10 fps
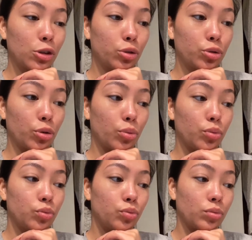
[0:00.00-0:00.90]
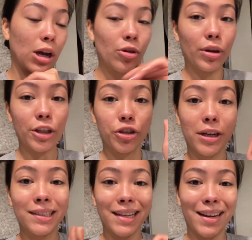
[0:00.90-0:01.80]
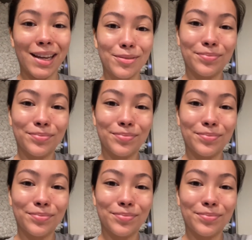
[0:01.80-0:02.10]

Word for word: so I'll catch you guys at night.